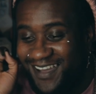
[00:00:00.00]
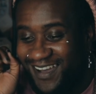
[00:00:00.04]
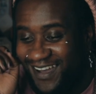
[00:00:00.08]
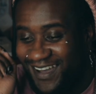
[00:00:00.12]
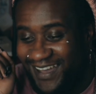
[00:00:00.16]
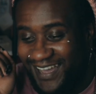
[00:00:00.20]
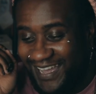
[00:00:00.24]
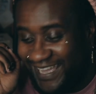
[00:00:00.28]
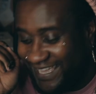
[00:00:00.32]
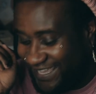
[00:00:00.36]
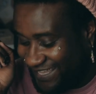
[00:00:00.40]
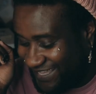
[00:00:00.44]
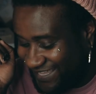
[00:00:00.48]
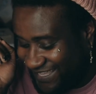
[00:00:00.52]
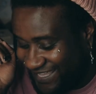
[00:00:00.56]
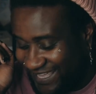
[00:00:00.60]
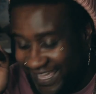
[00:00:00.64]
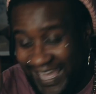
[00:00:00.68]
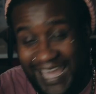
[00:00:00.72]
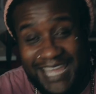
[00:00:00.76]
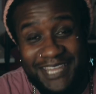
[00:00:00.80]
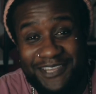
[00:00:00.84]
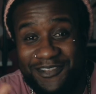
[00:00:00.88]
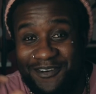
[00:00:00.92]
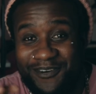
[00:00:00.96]
I
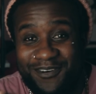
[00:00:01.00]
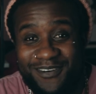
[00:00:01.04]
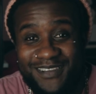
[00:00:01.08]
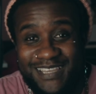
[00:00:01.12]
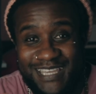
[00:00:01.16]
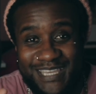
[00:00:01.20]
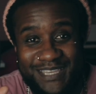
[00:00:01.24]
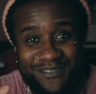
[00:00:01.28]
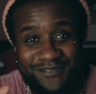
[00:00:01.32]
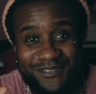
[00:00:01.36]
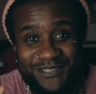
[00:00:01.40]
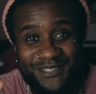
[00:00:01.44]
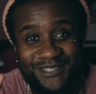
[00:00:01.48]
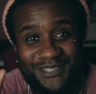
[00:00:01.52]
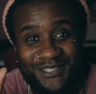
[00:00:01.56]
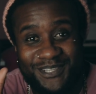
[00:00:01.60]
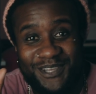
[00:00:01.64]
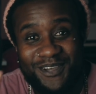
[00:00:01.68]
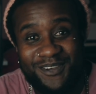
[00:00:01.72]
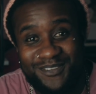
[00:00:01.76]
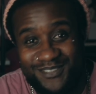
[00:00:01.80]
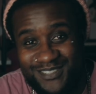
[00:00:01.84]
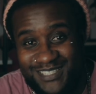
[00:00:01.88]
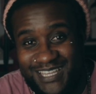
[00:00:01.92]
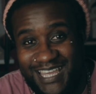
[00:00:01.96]
cannot even
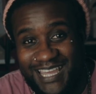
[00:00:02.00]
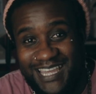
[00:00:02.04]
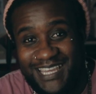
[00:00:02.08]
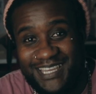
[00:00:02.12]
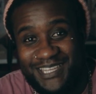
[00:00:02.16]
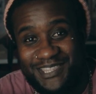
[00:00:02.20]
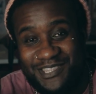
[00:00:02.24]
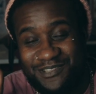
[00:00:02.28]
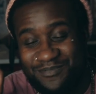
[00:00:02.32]
contact